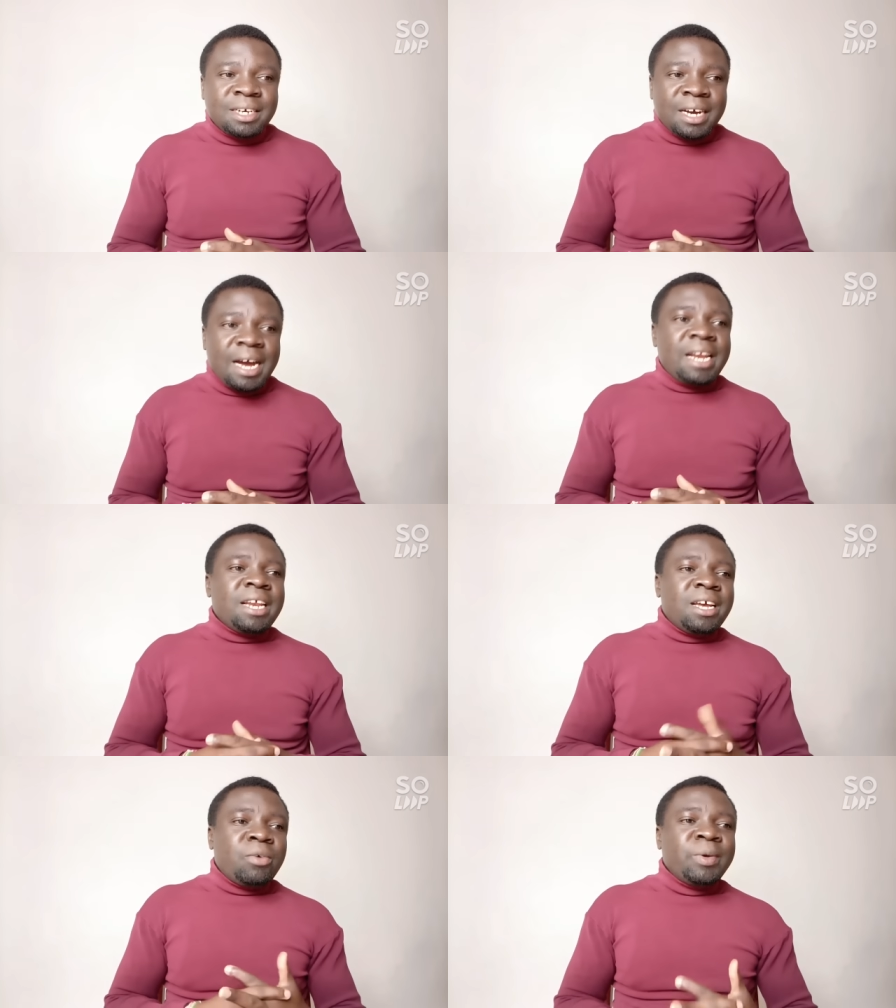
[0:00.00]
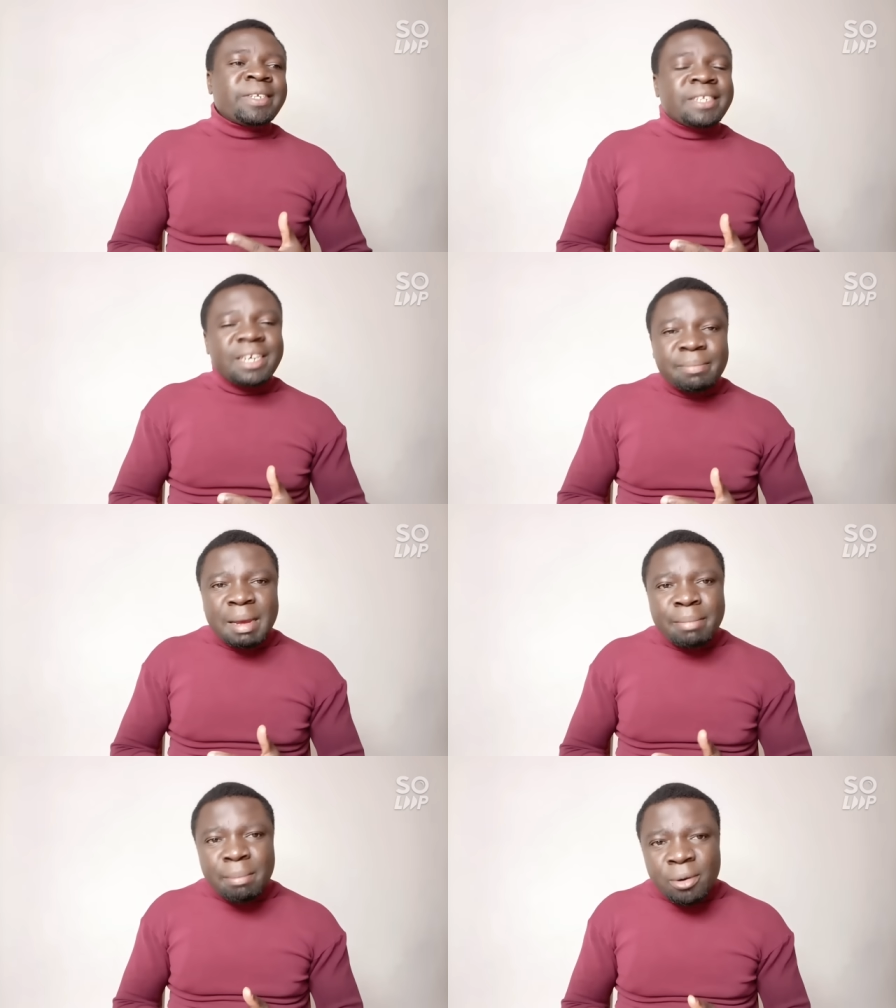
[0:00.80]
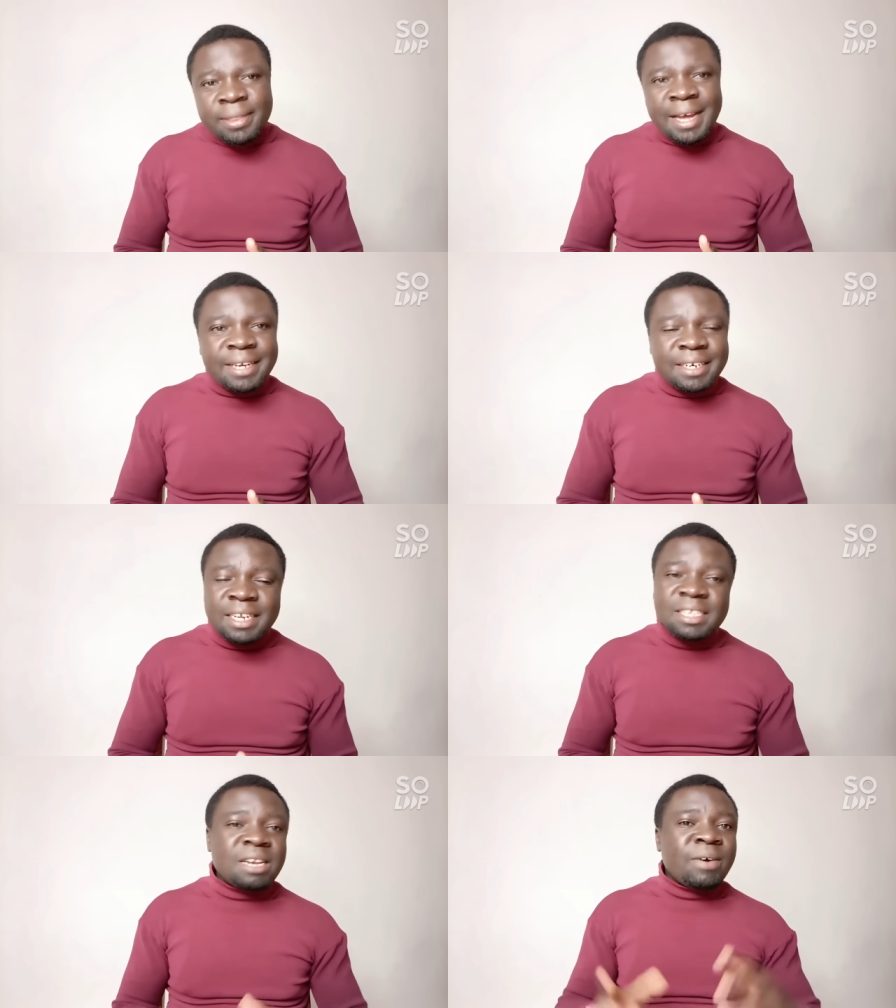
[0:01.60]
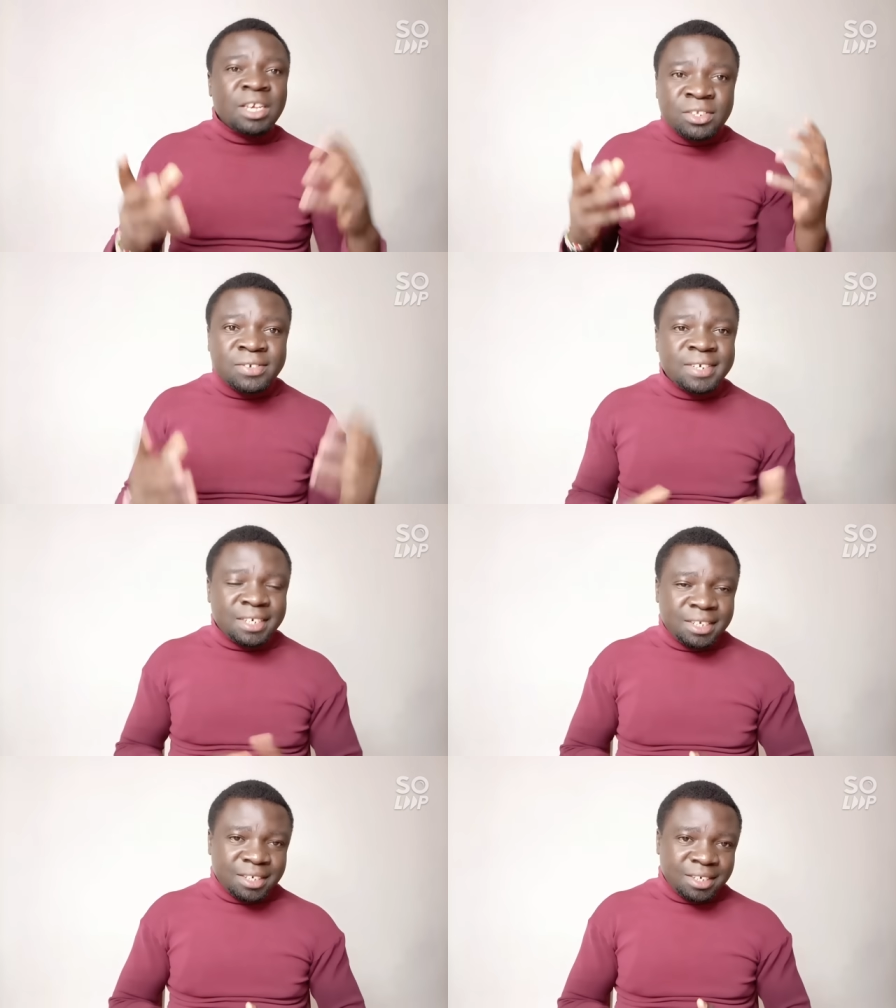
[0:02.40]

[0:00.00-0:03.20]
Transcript: And uh, we still remember about that. It is in our history.